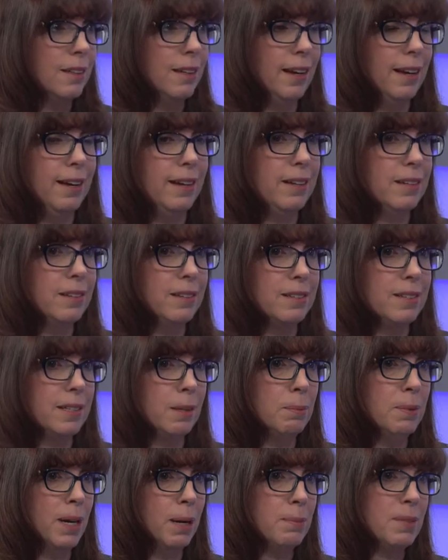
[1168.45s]
And
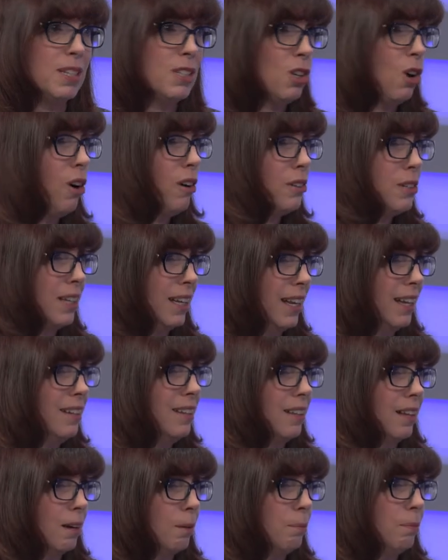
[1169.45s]
sometimes it's hard to
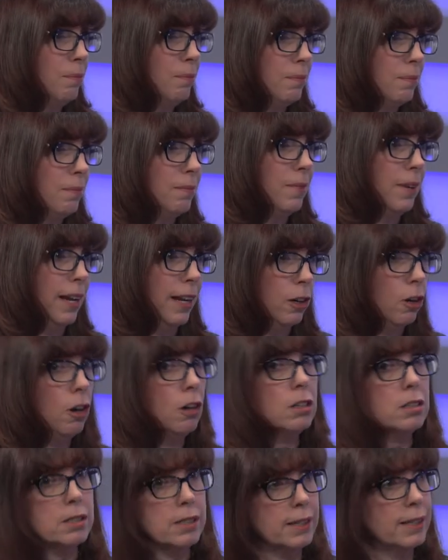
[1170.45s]
get them. Exactly. And
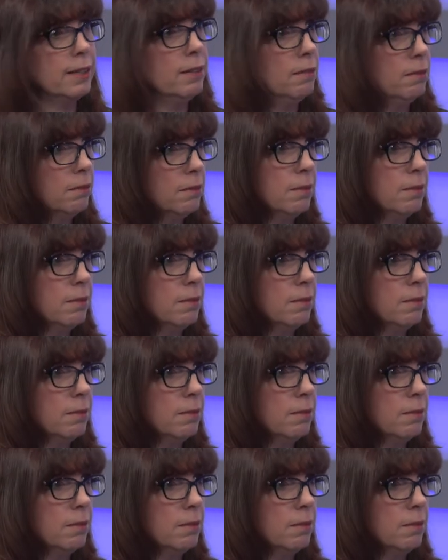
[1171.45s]
costly.